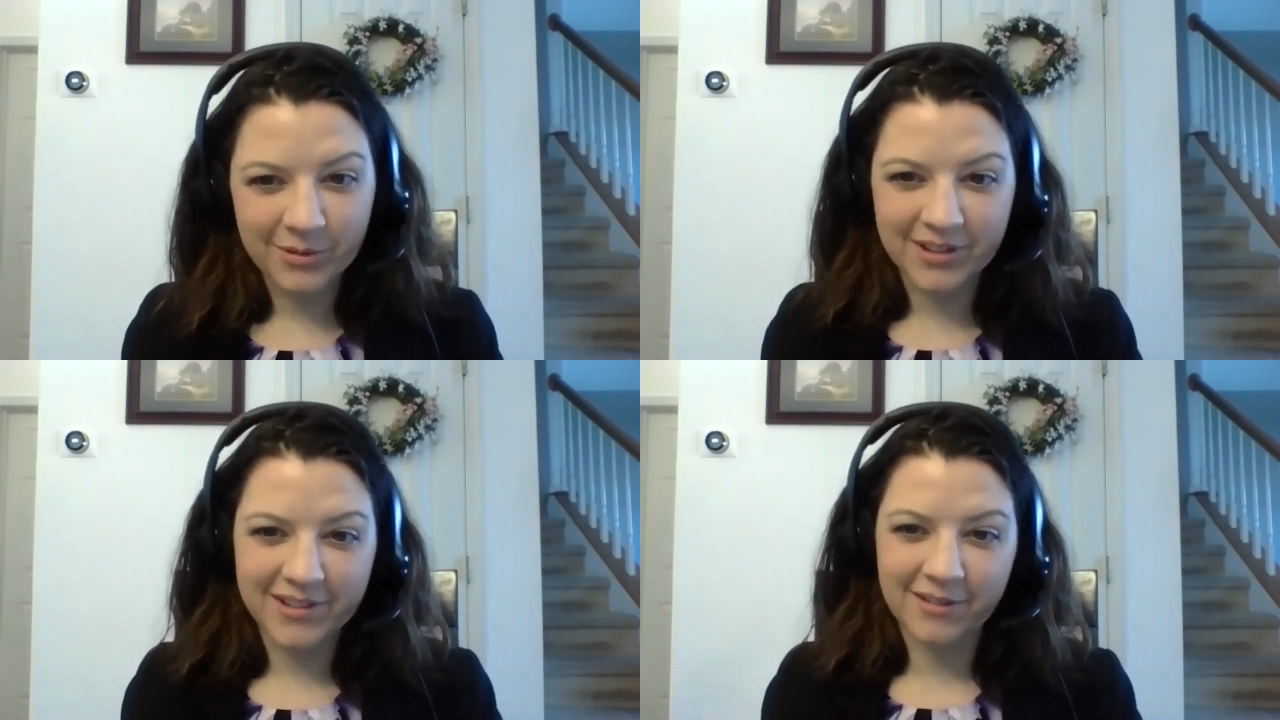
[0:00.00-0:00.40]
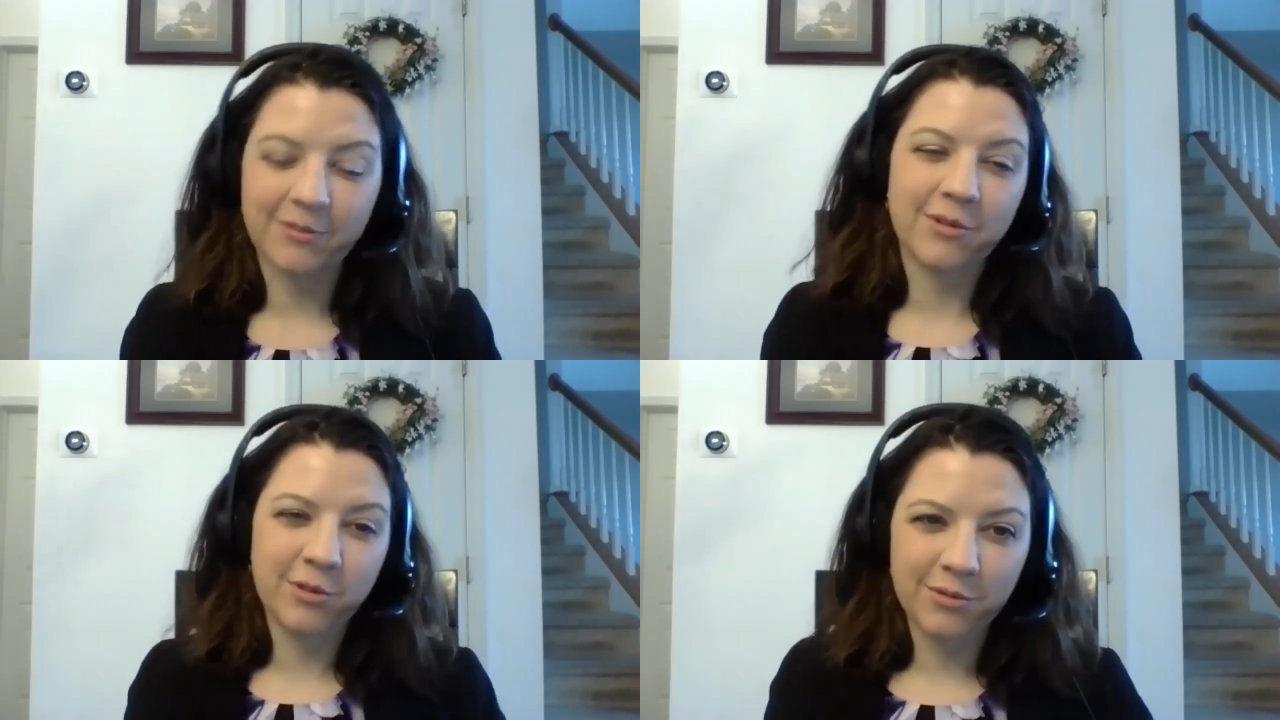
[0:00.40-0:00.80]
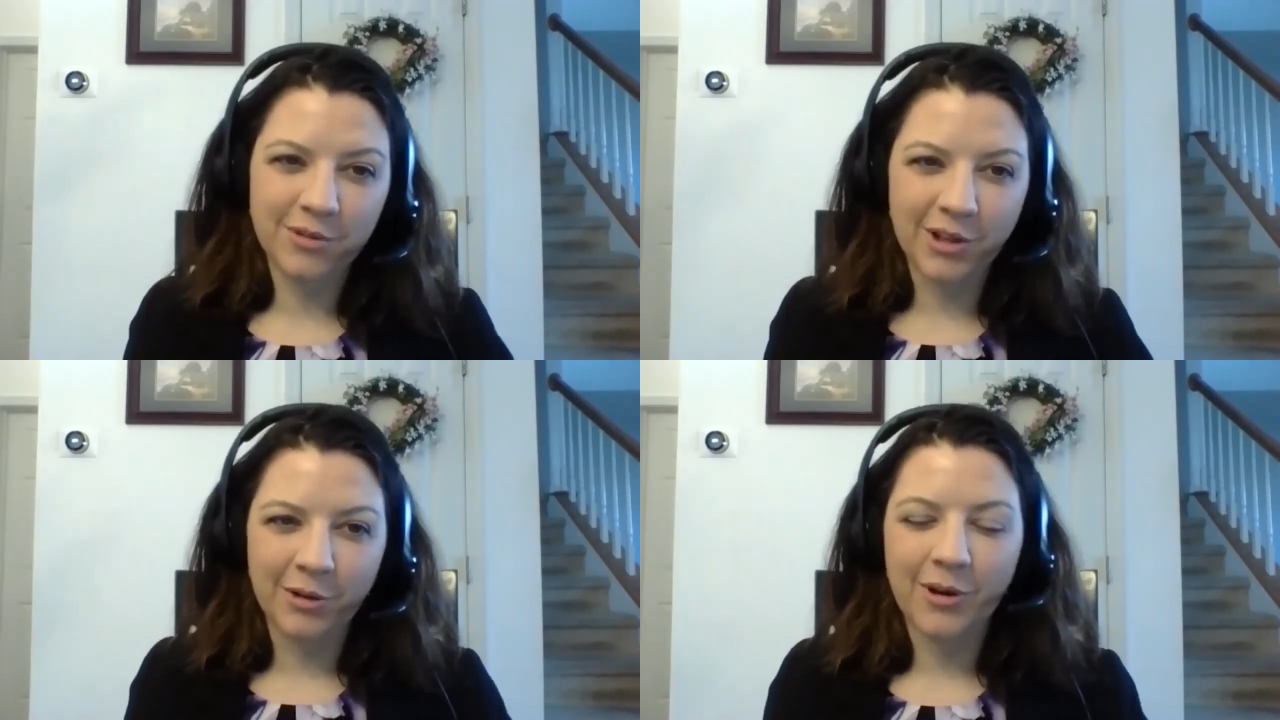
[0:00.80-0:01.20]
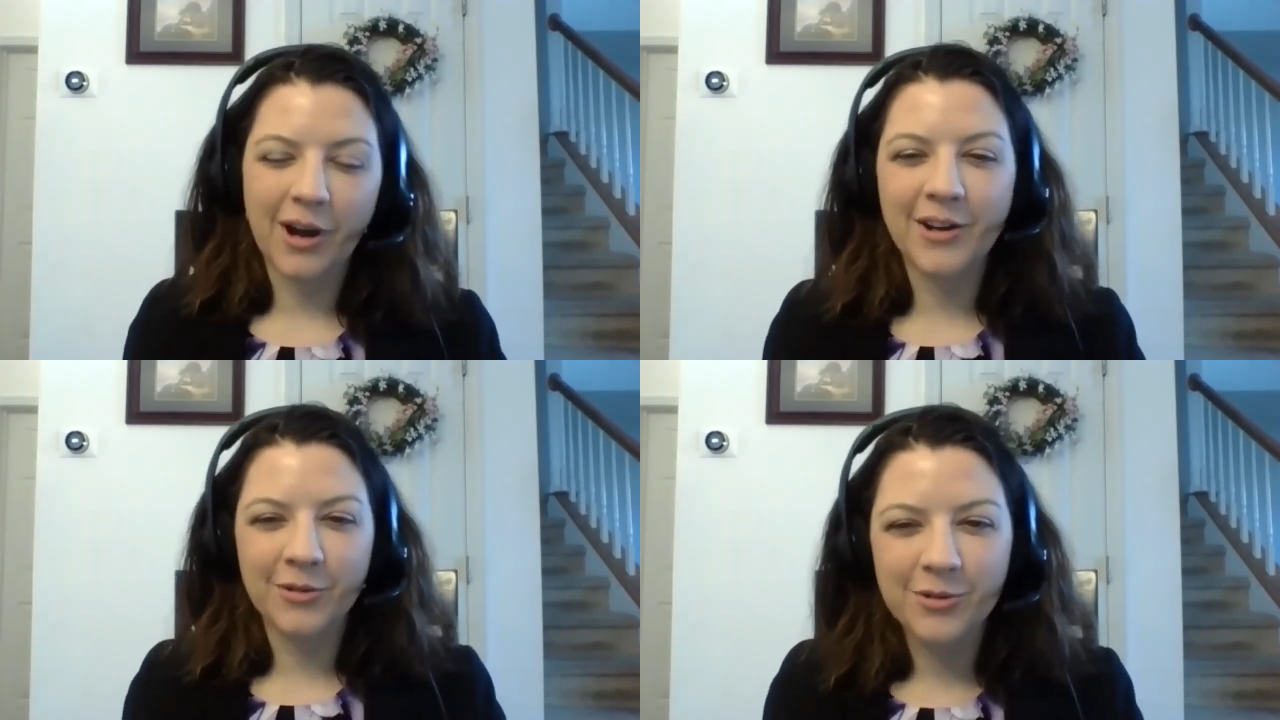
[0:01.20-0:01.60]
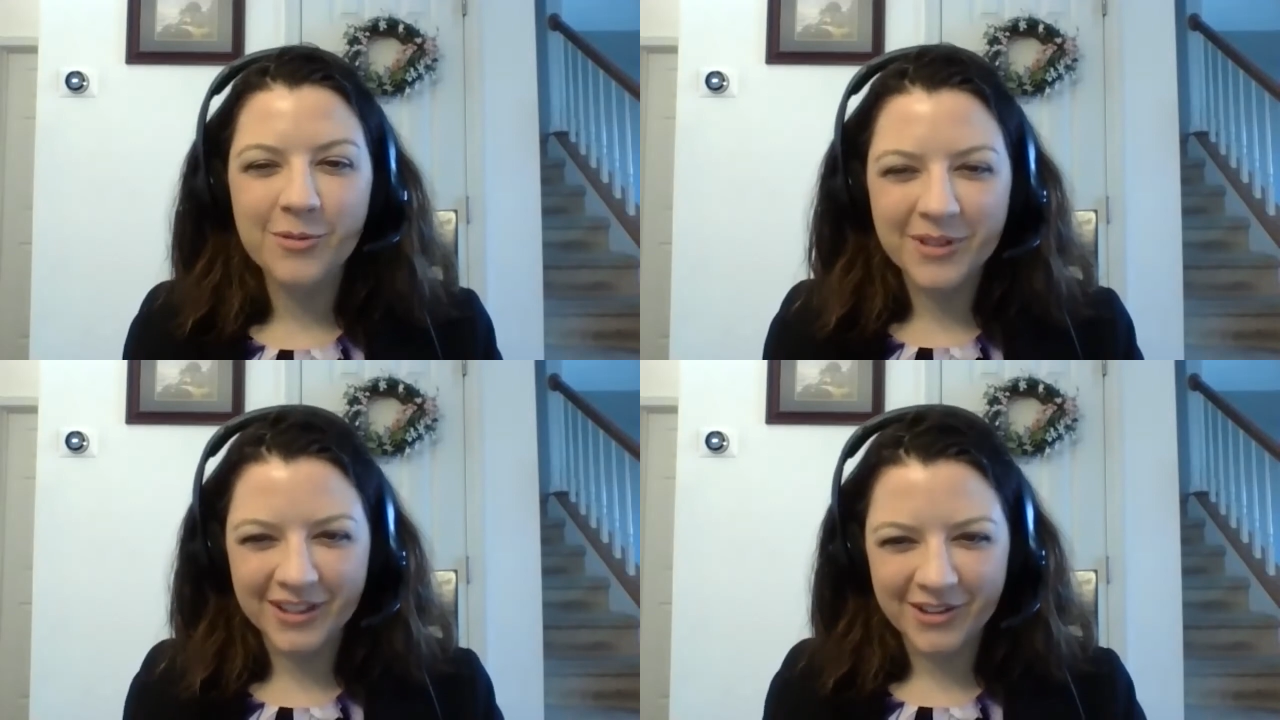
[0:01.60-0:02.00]
I know
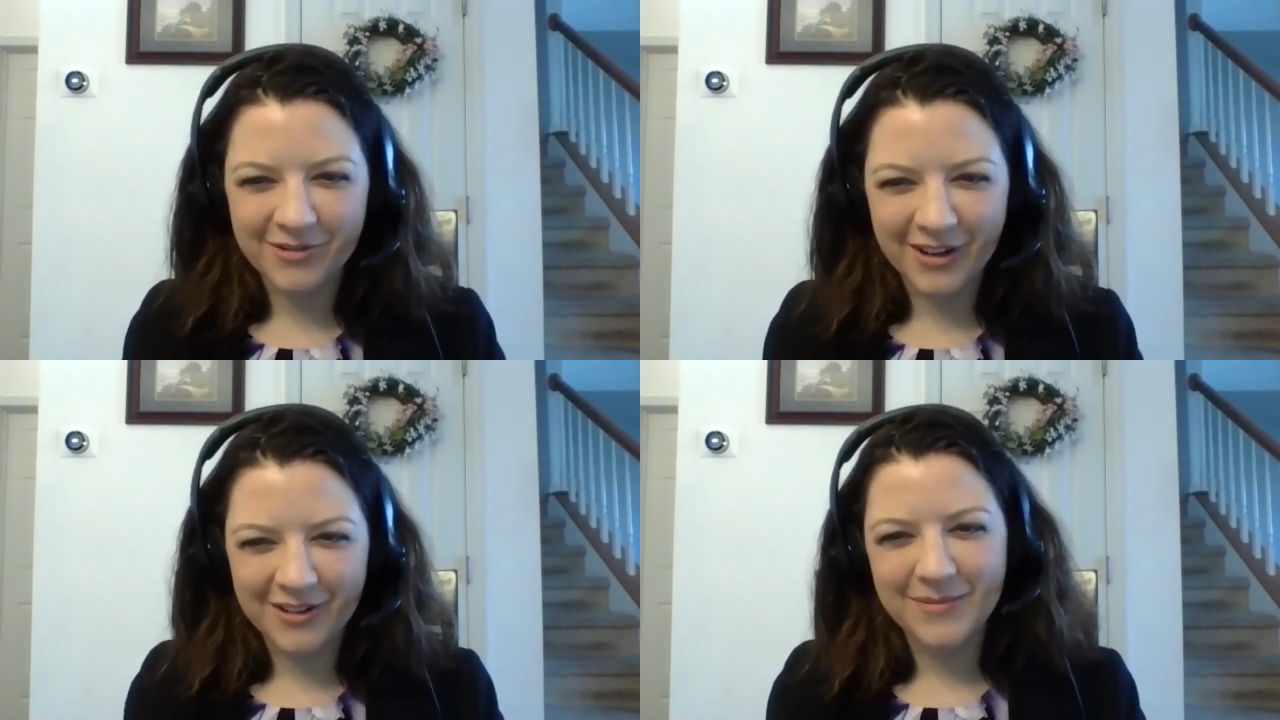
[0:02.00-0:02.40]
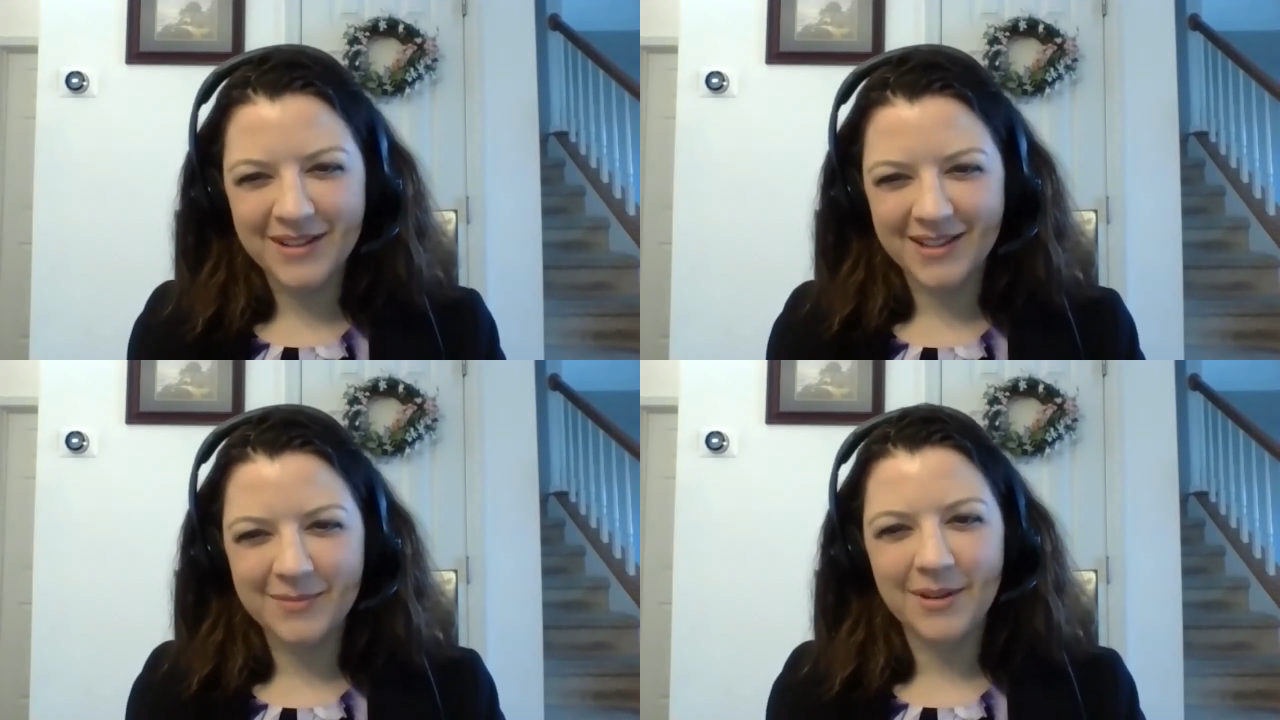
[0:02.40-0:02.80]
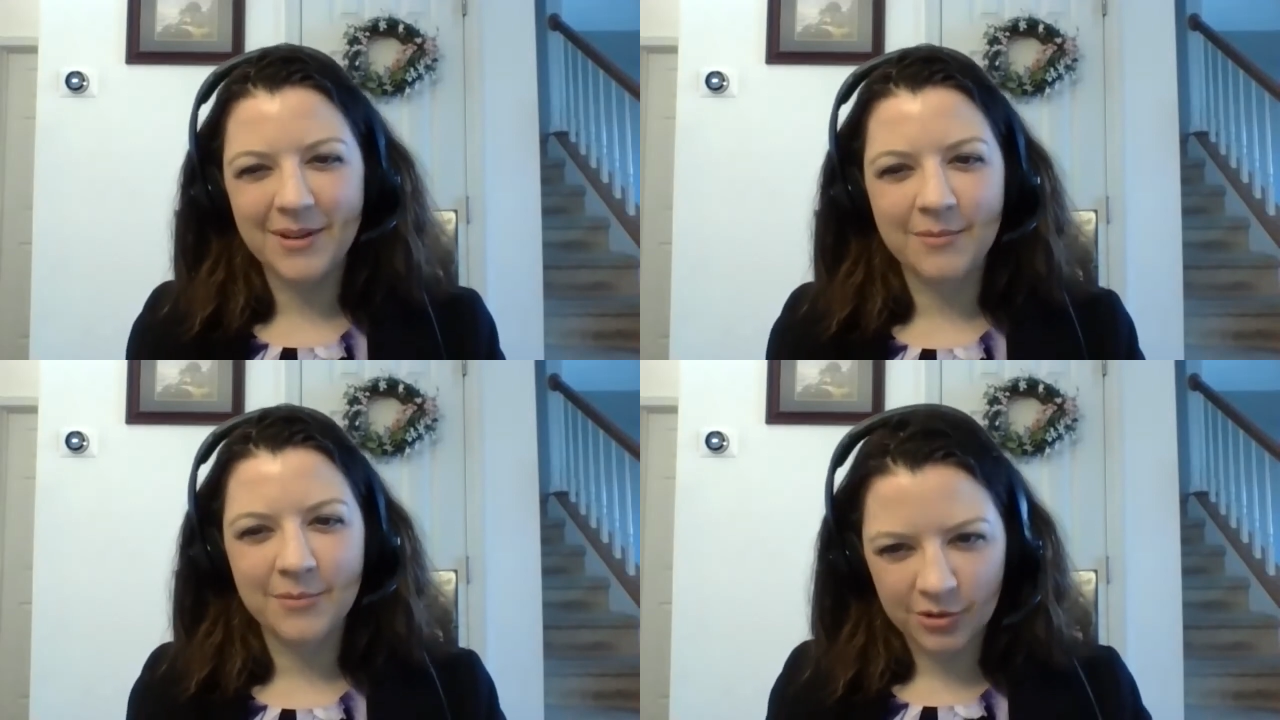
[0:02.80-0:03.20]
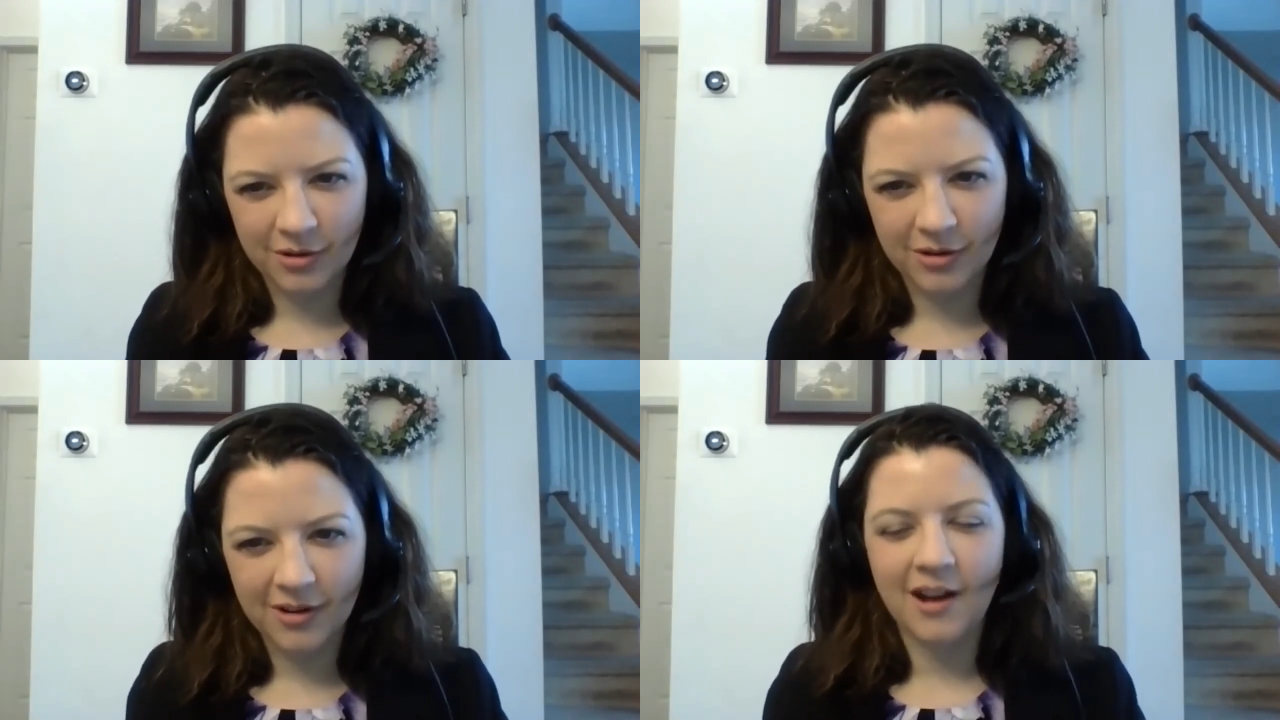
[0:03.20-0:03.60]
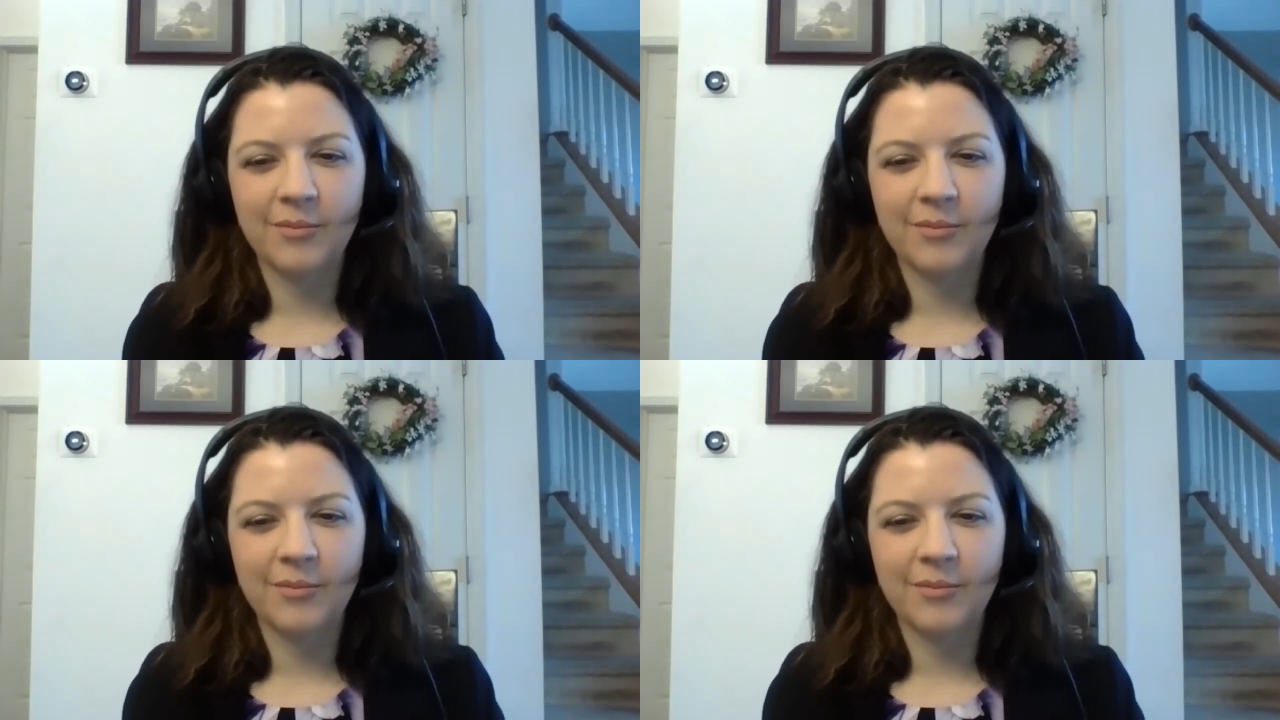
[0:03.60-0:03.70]
normally you're very busy, but I'm sure